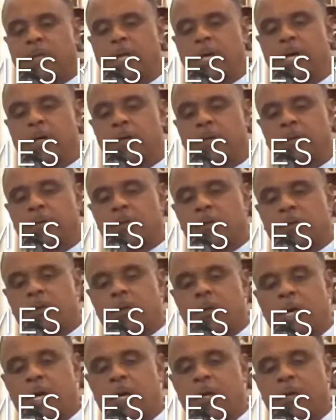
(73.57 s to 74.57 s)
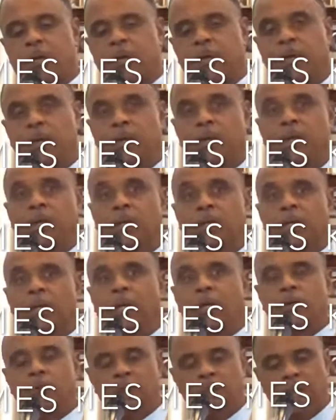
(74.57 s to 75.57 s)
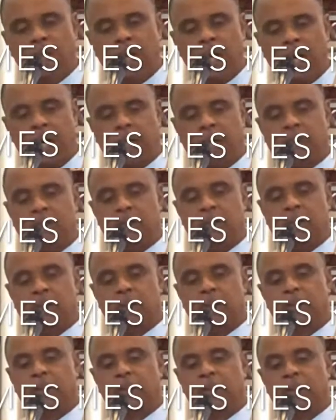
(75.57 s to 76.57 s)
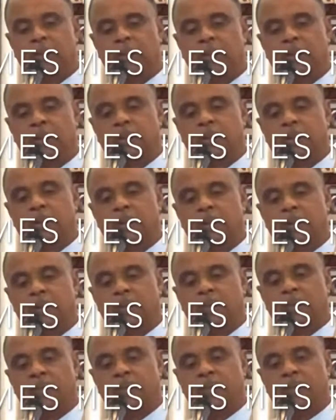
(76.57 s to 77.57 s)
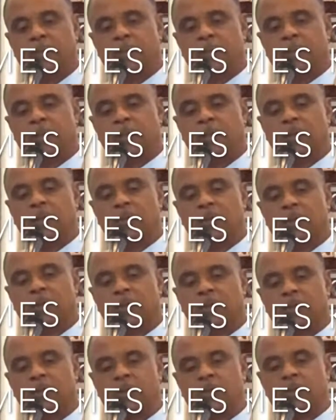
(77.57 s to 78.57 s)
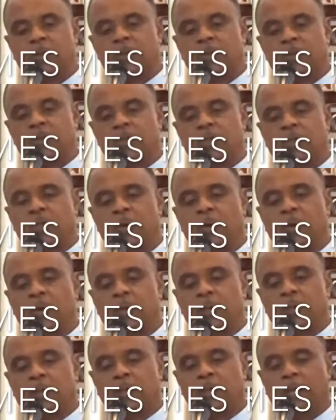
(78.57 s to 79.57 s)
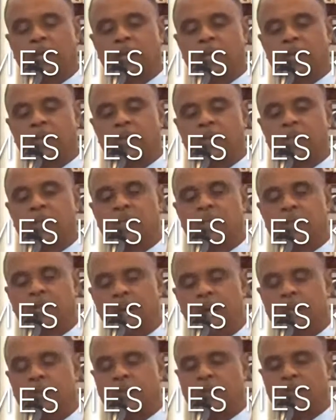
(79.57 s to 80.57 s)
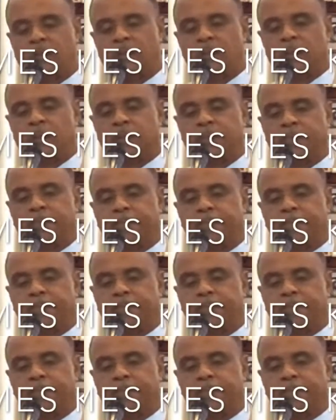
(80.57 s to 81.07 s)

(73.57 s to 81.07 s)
account of the crowd, he could not because he was short in stature.